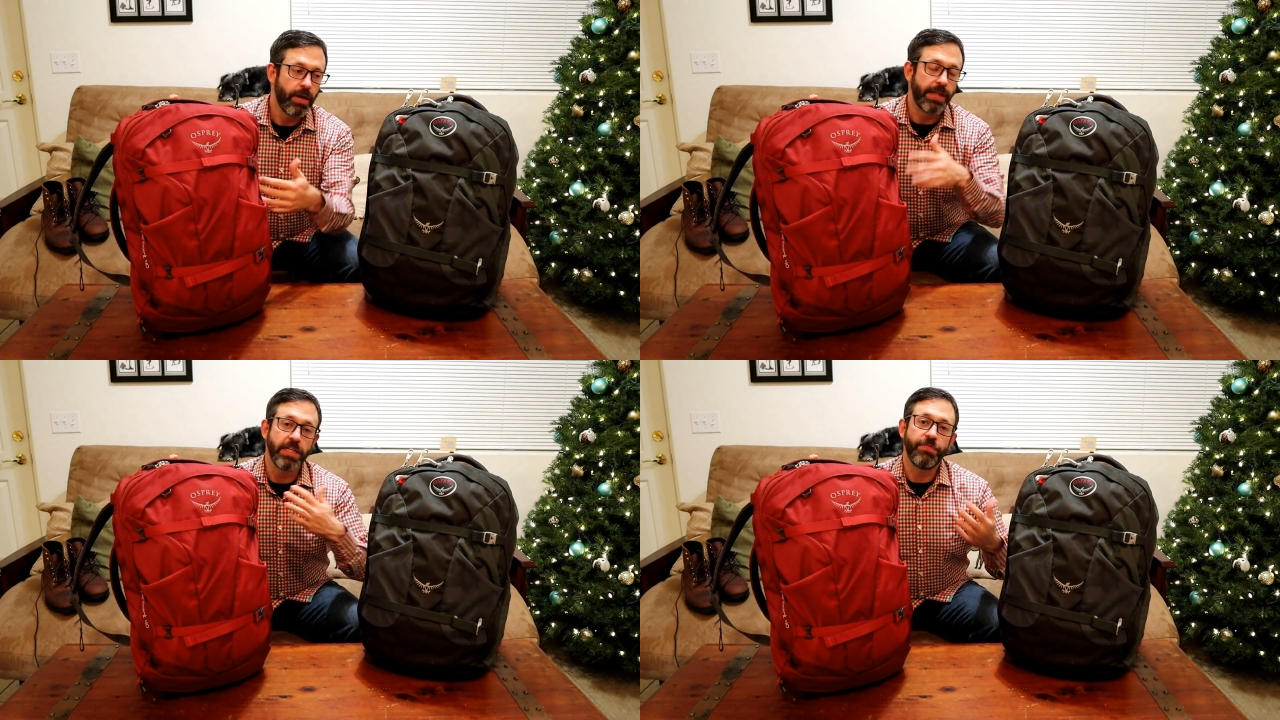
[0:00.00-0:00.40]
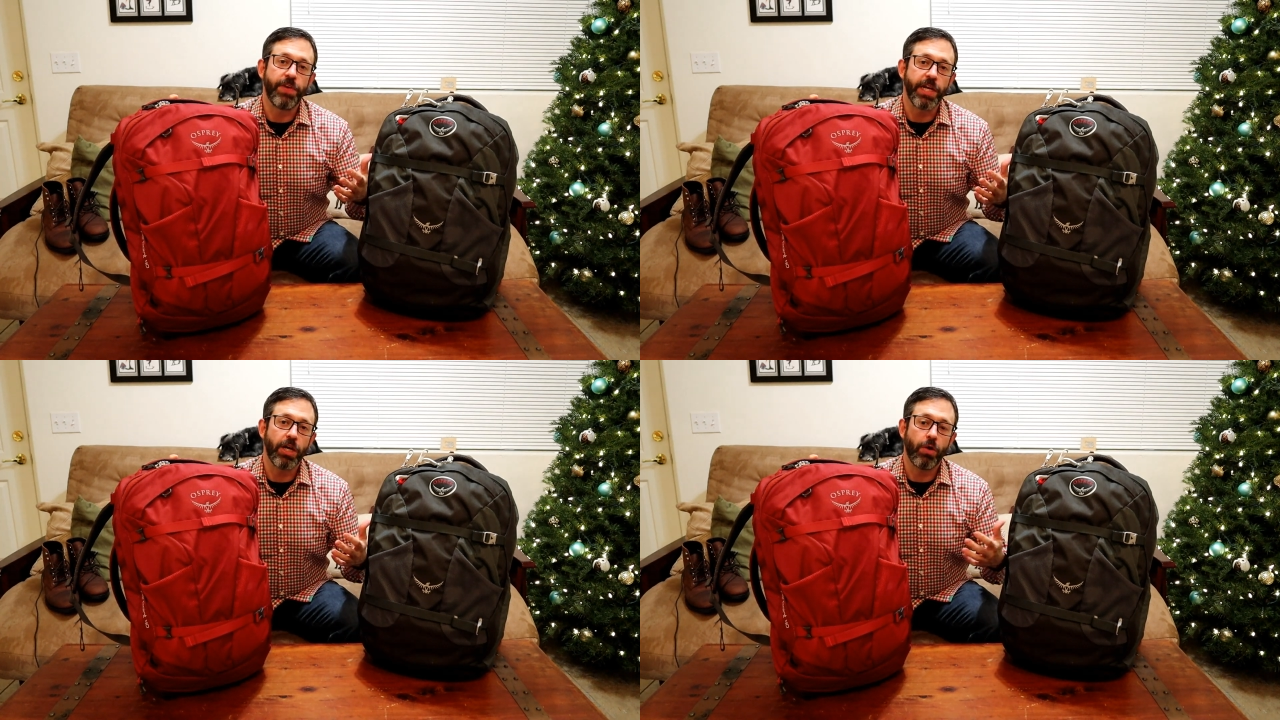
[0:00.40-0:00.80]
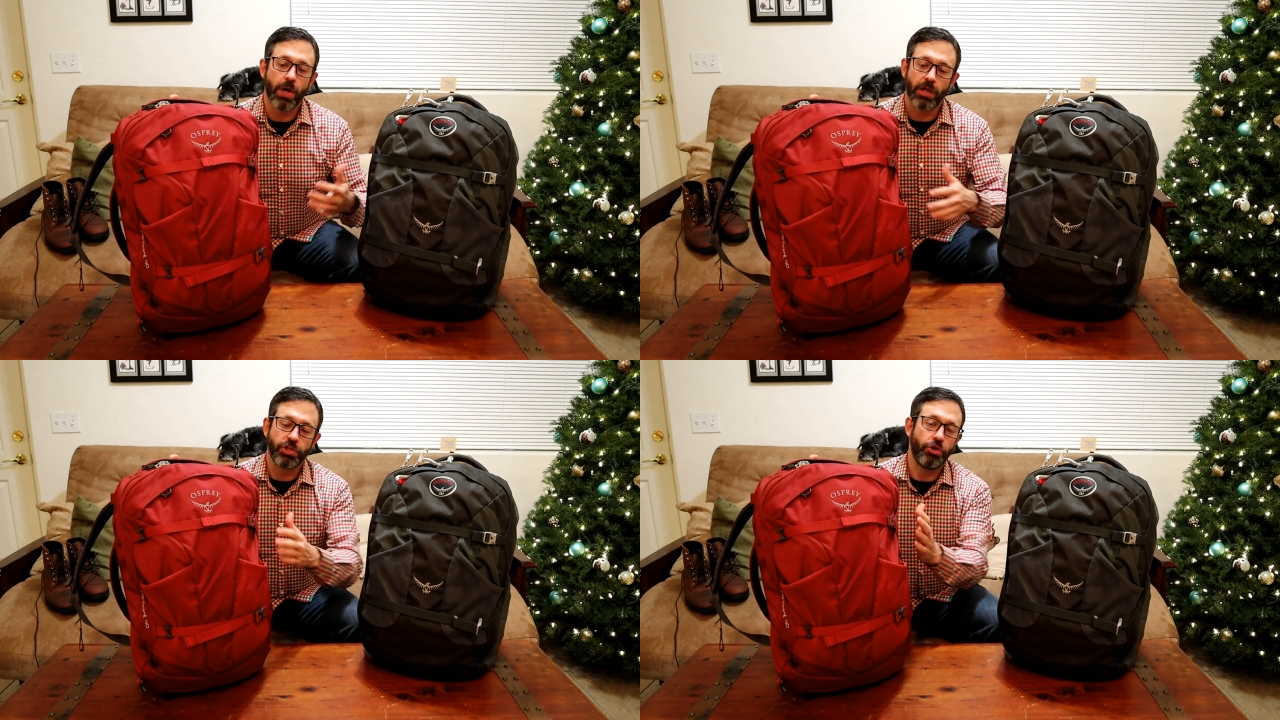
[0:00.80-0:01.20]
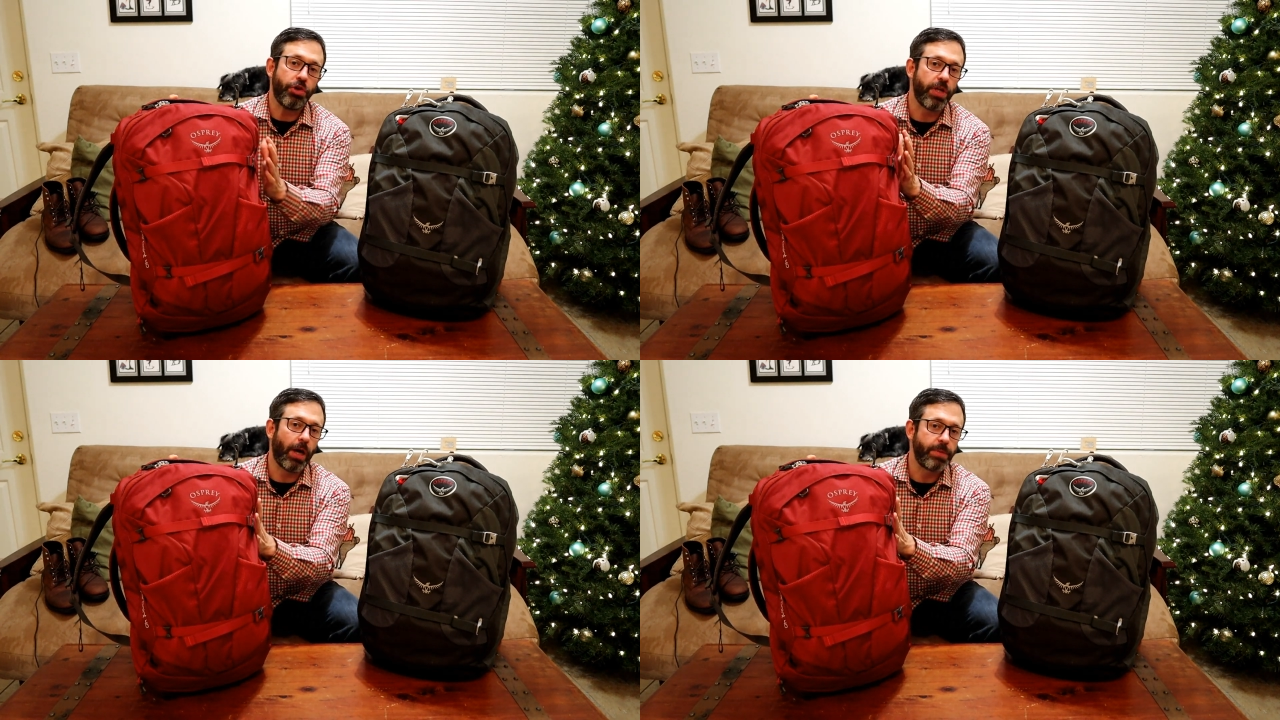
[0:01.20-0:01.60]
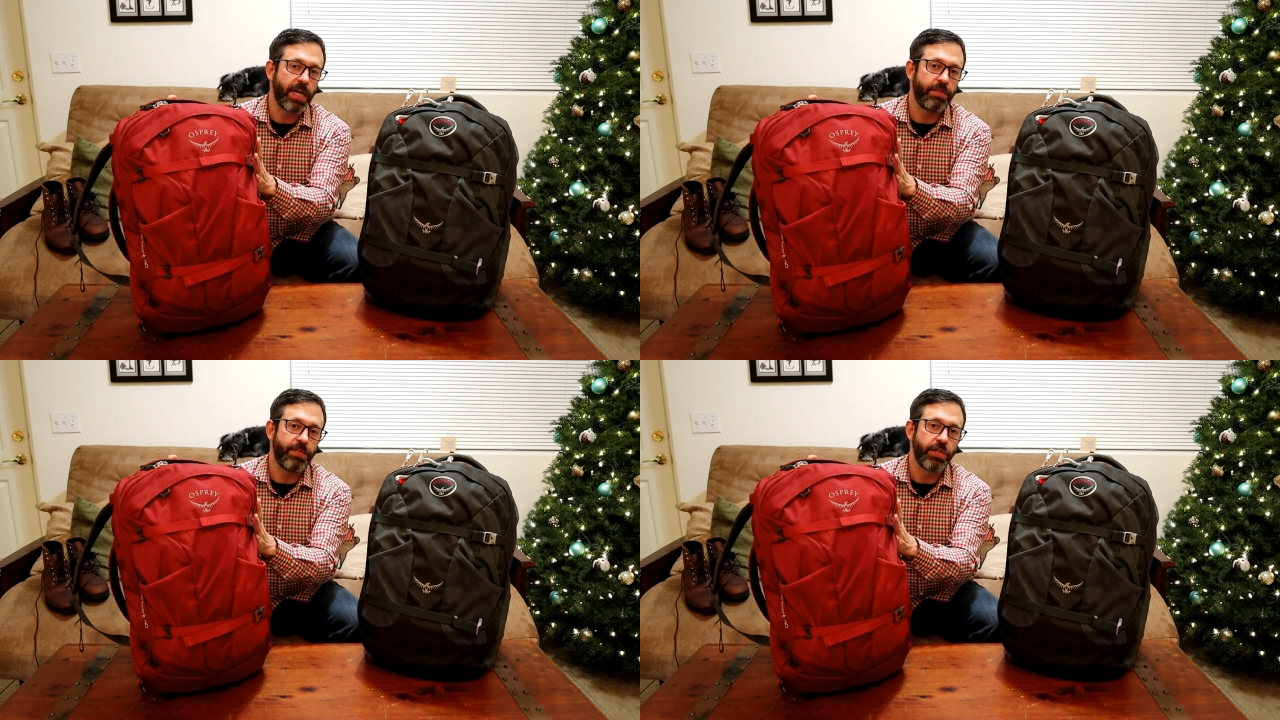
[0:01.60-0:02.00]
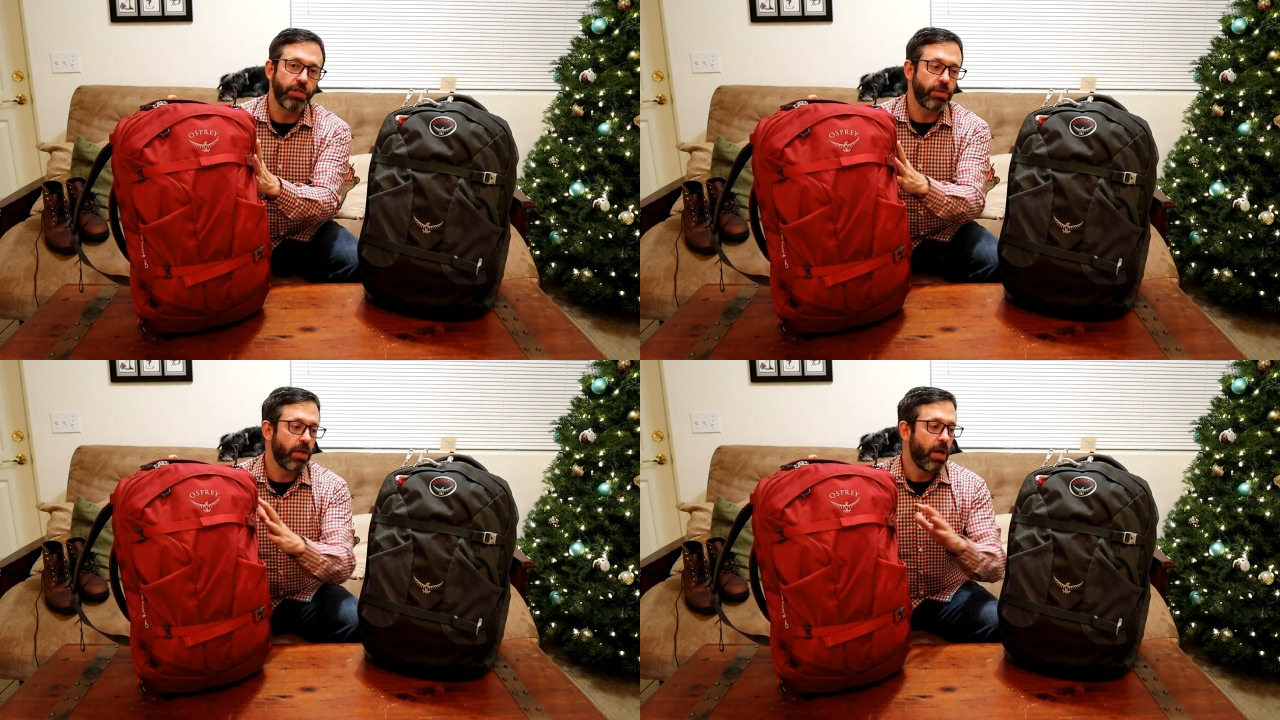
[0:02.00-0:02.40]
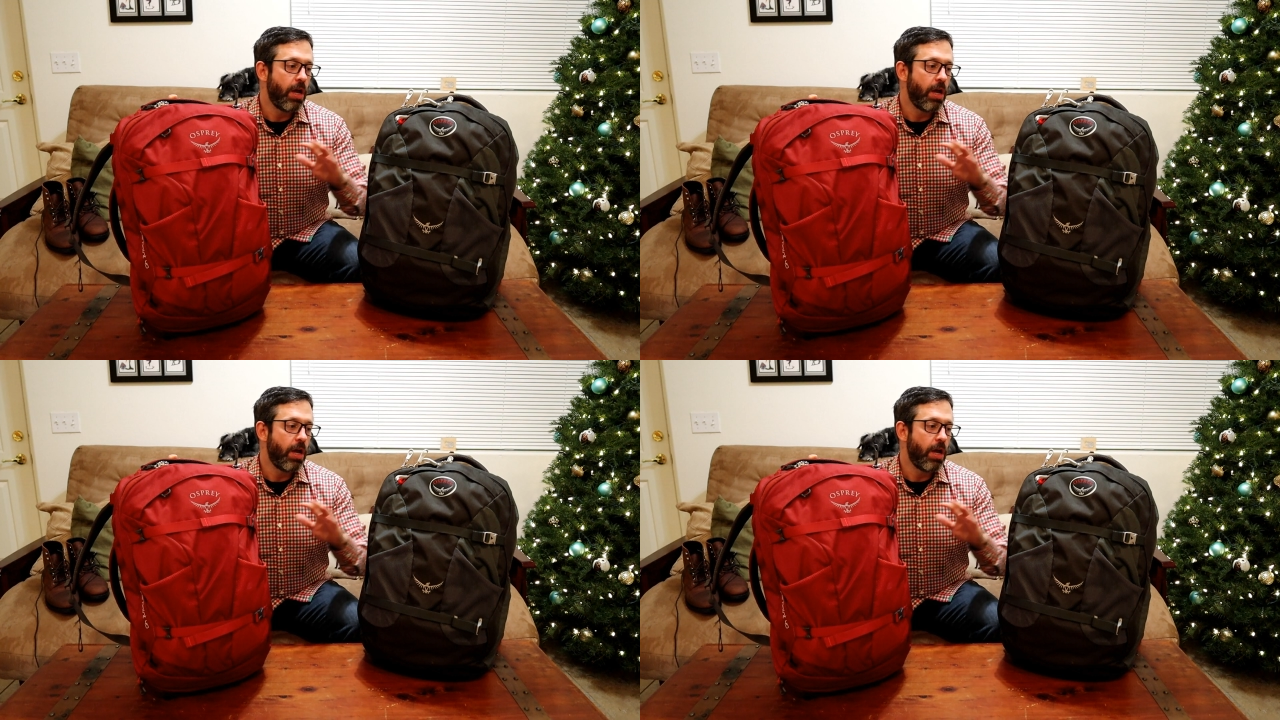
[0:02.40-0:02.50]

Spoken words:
In this video, I'll show you the updated features